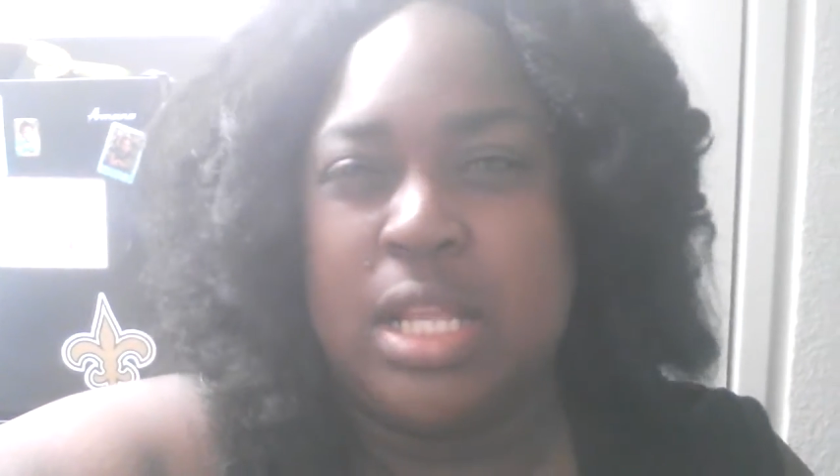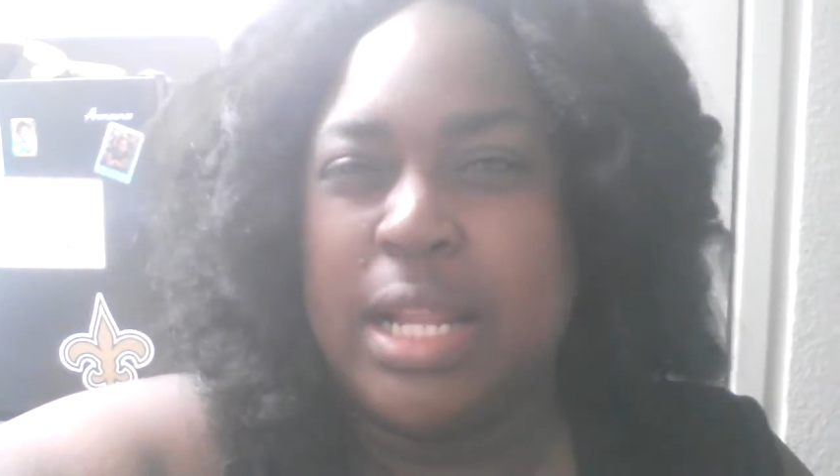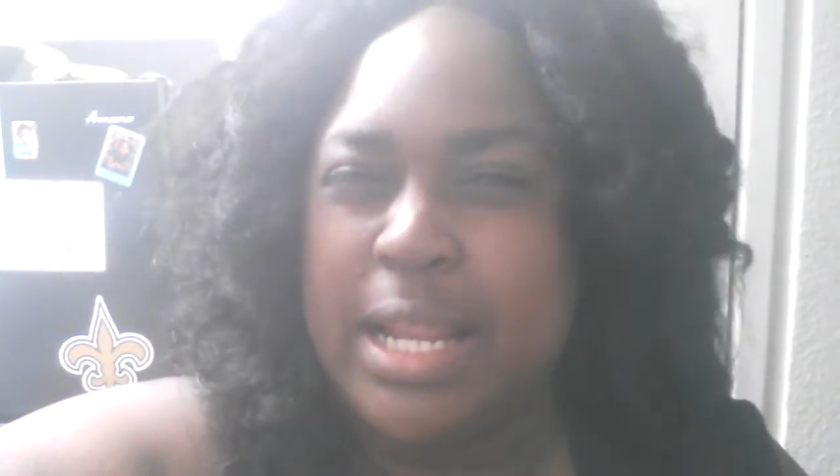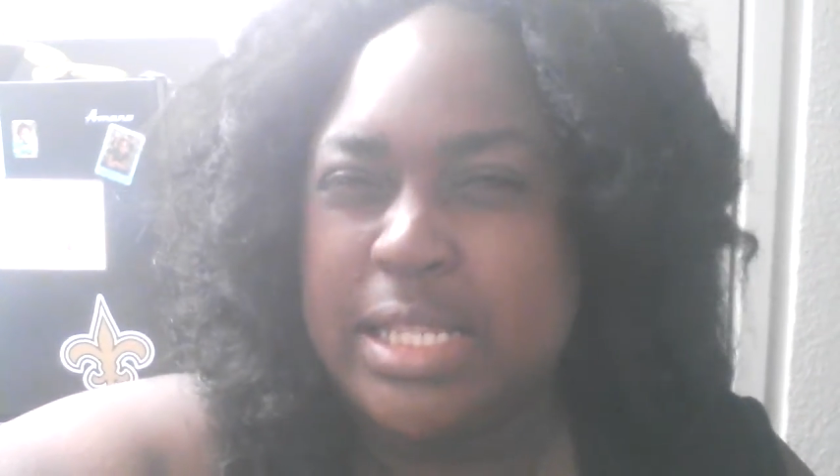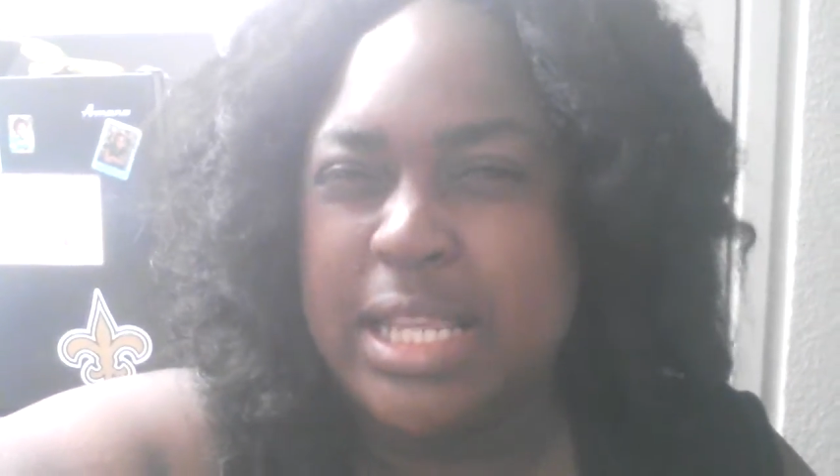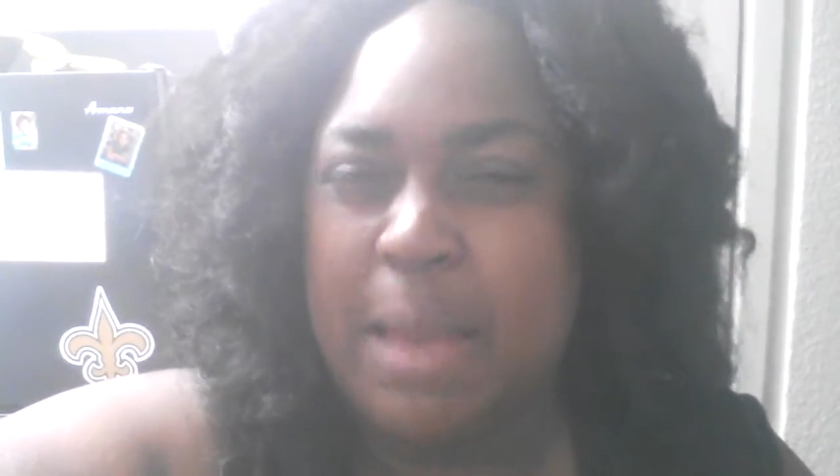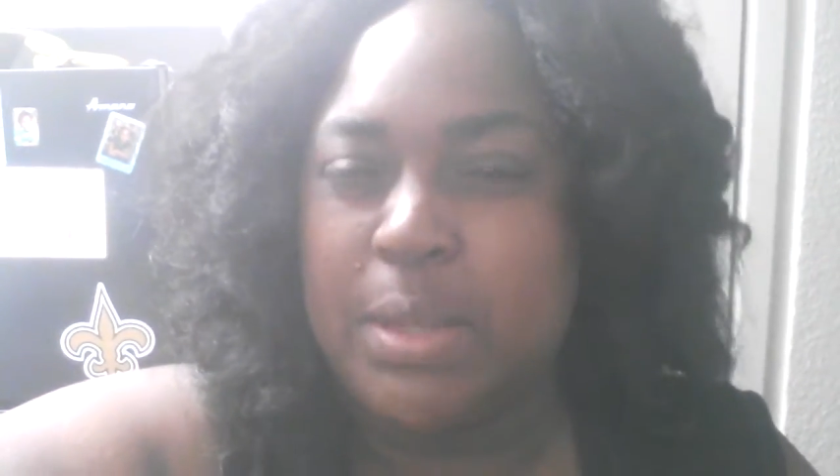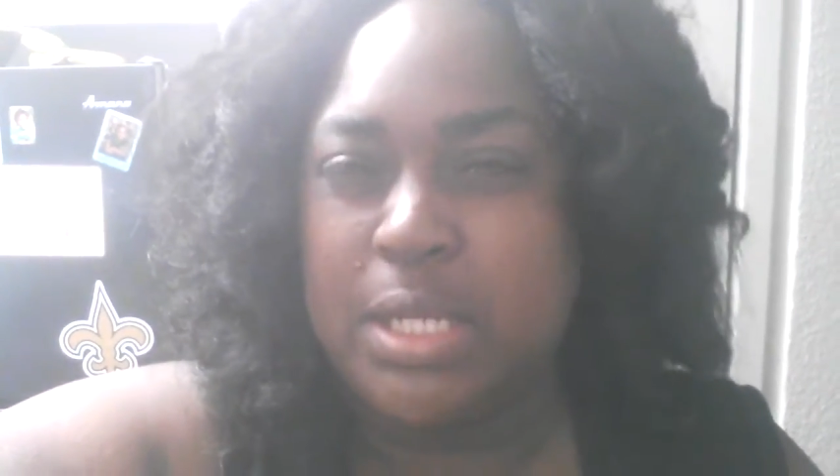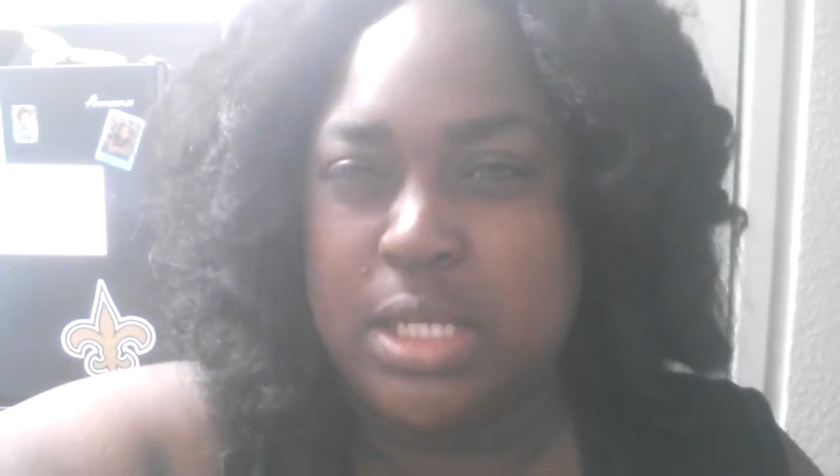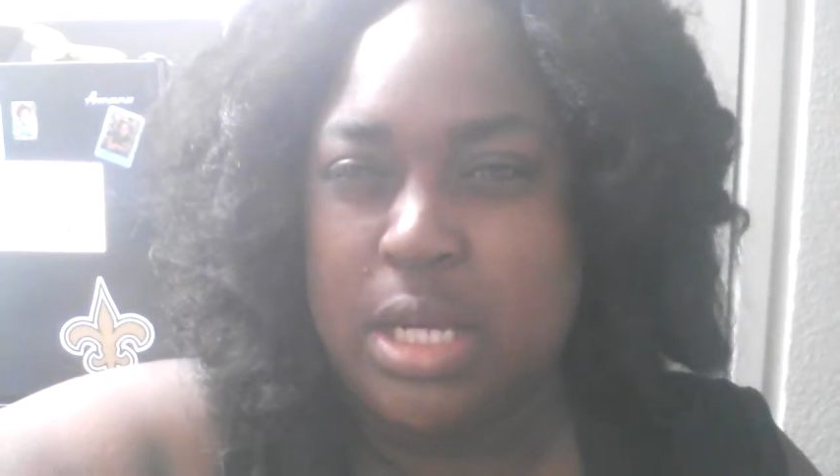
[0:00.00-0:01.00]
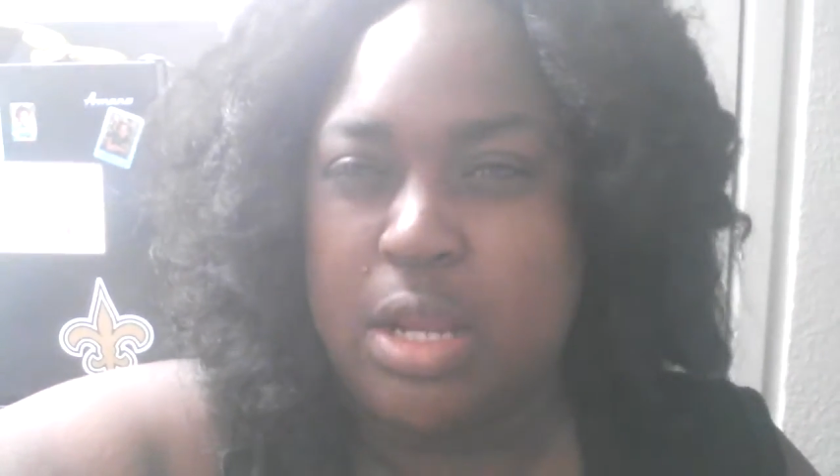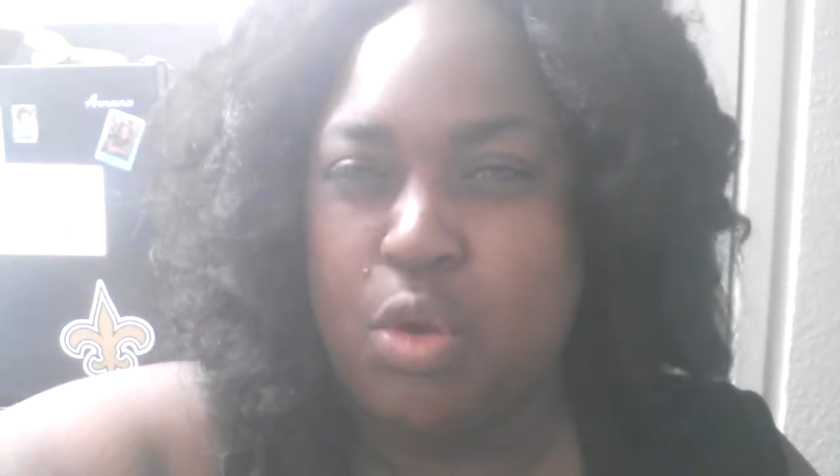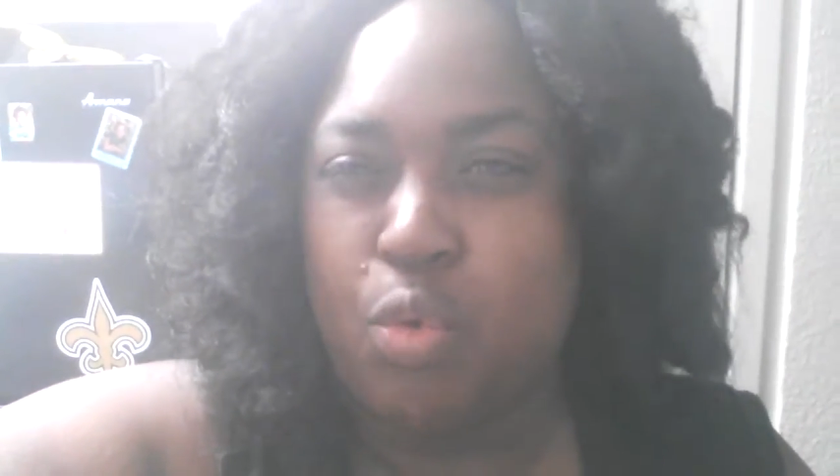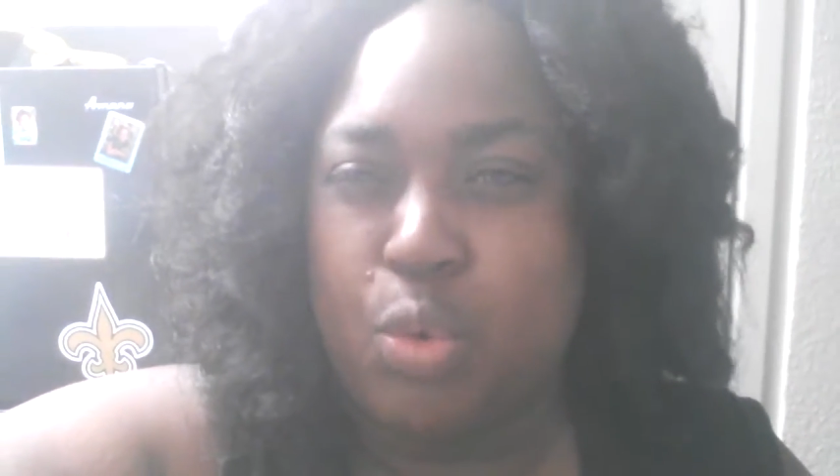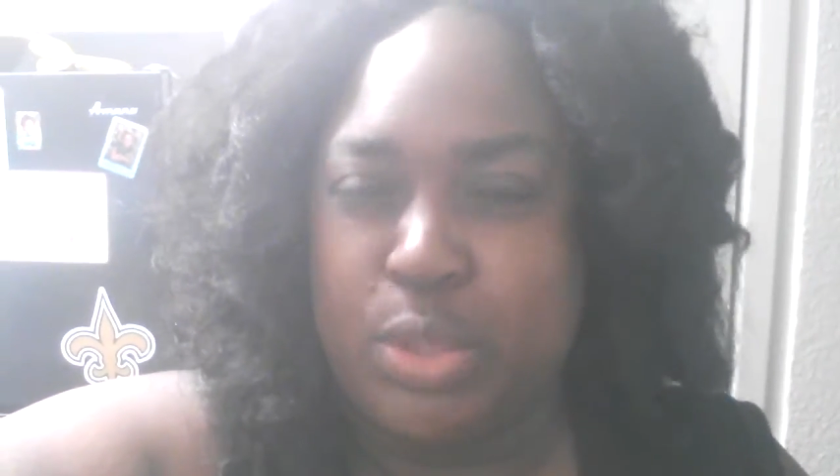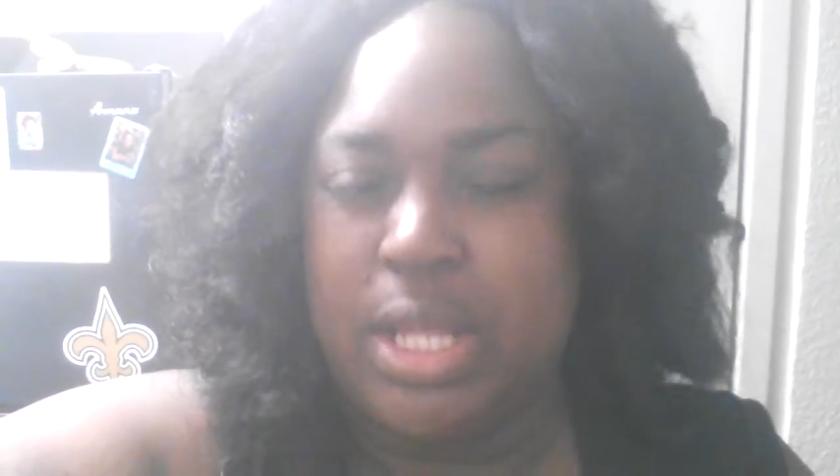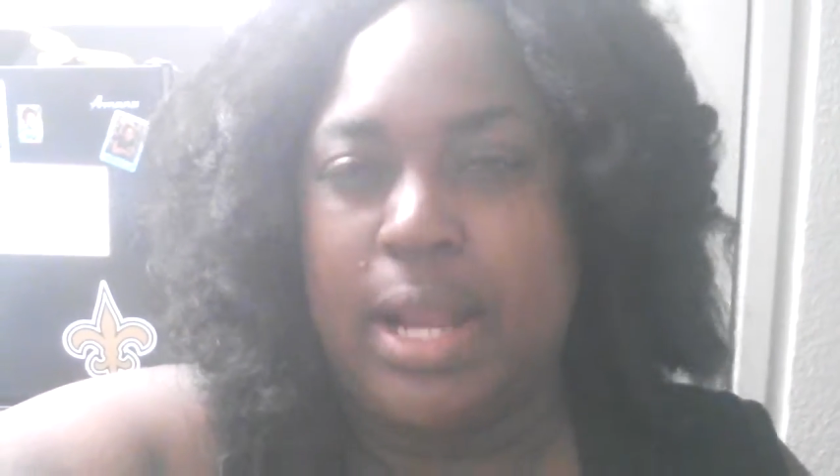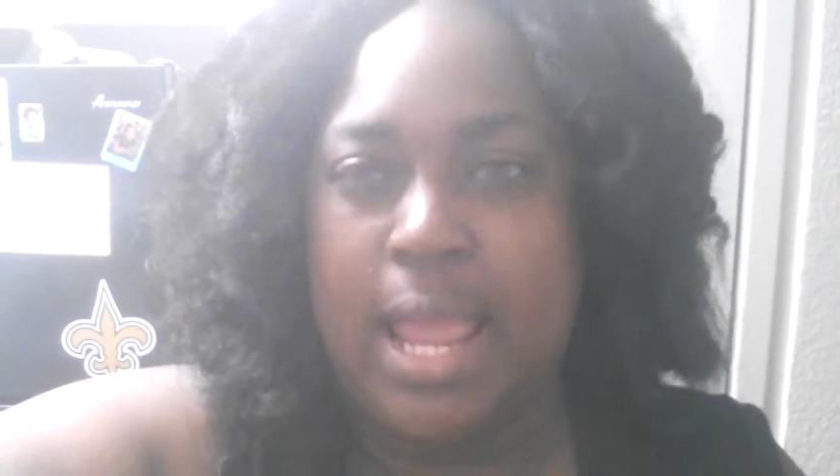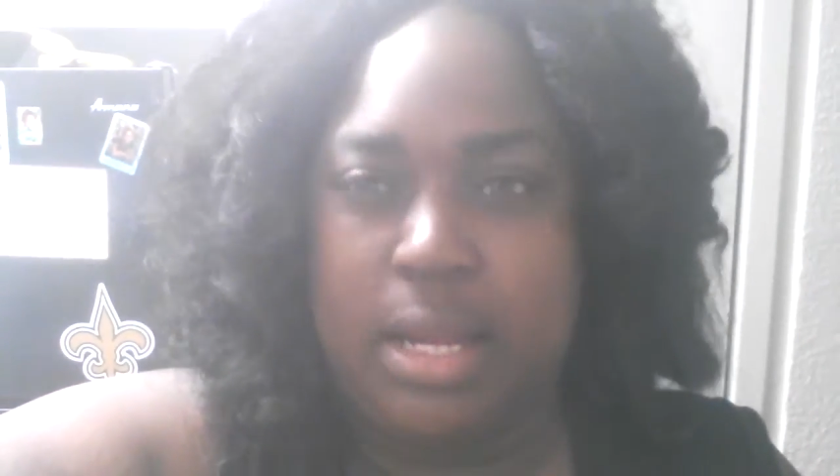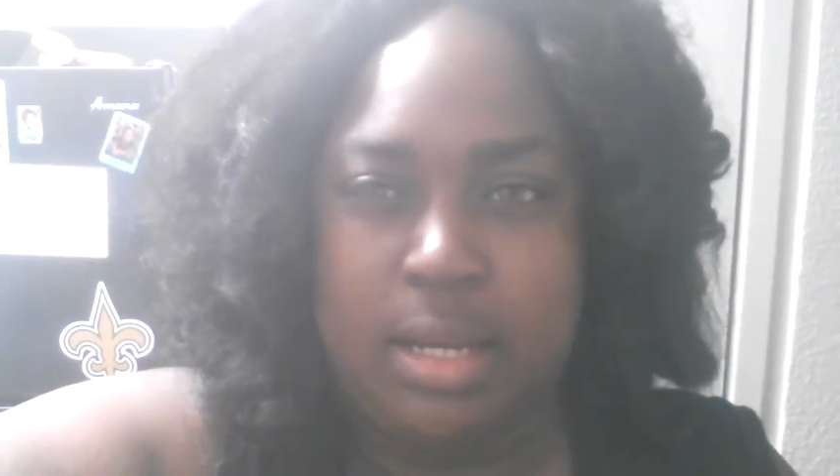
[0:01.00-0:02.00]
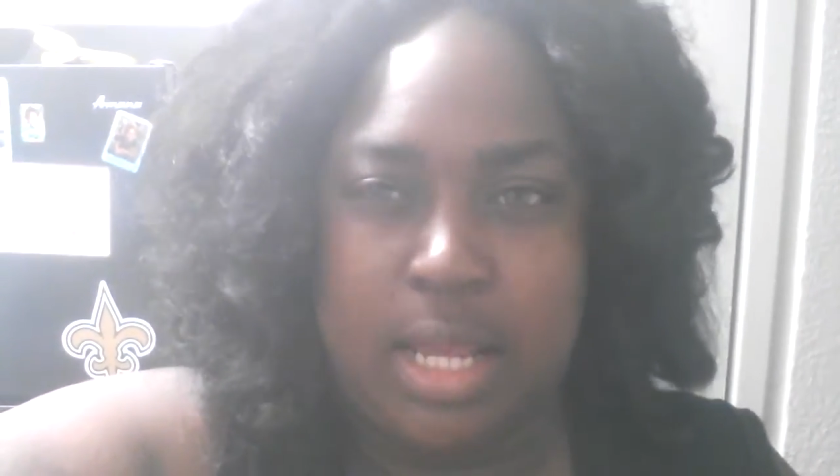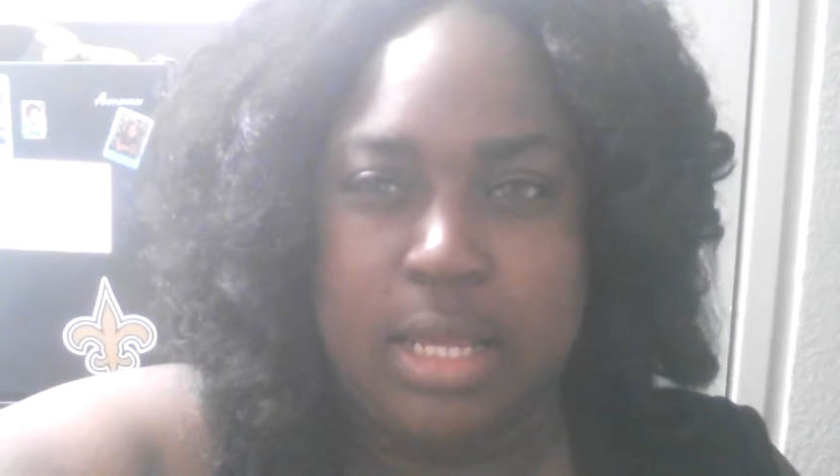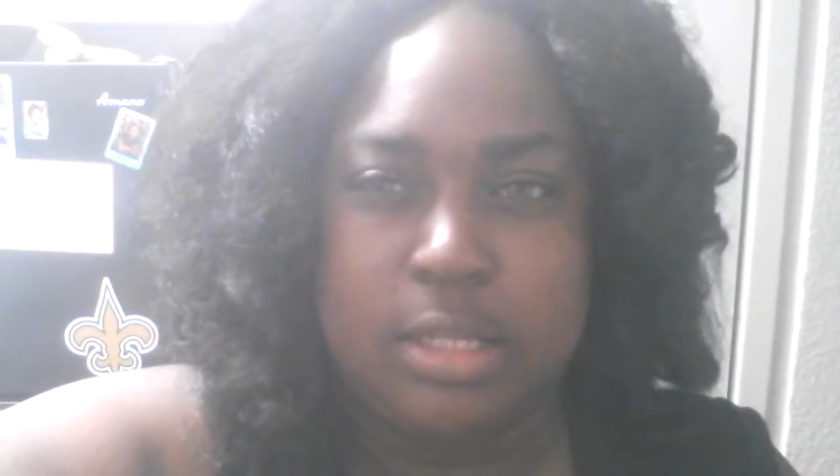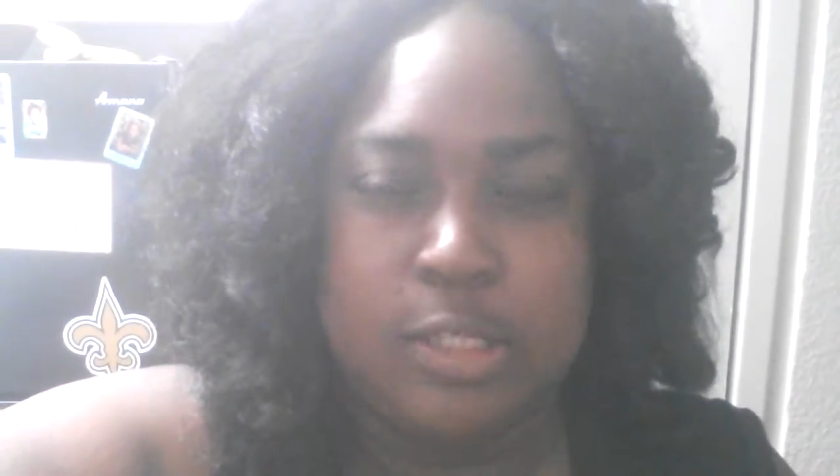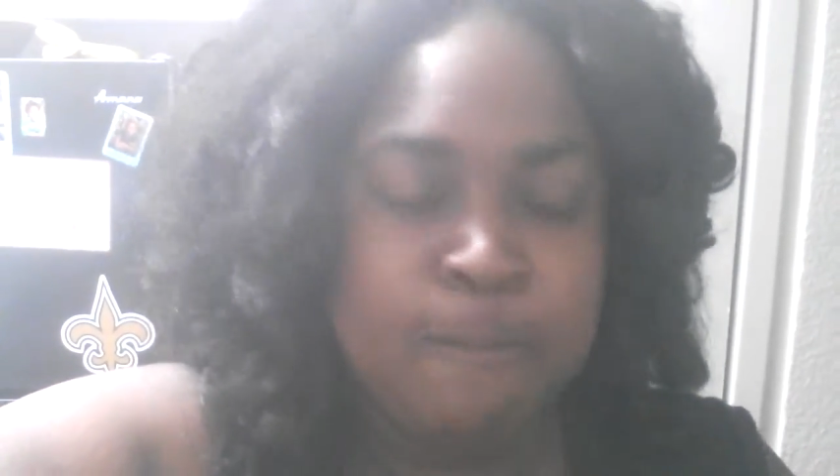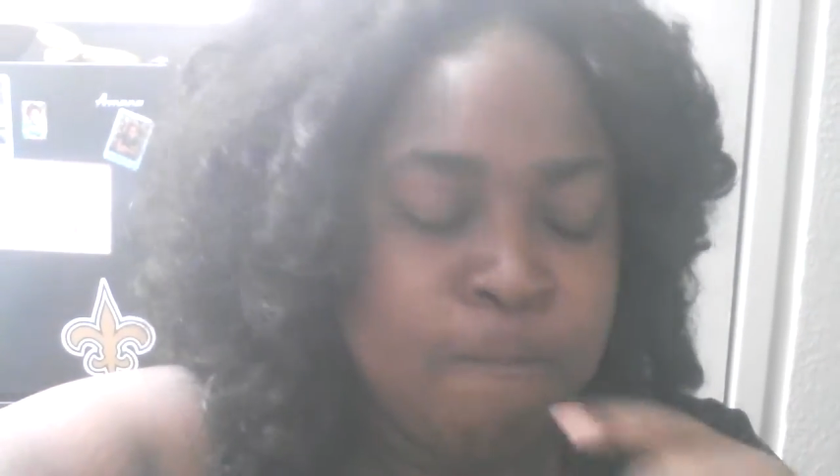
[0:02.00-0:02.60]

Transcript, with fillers: and let it see how much it can grow within 90 days.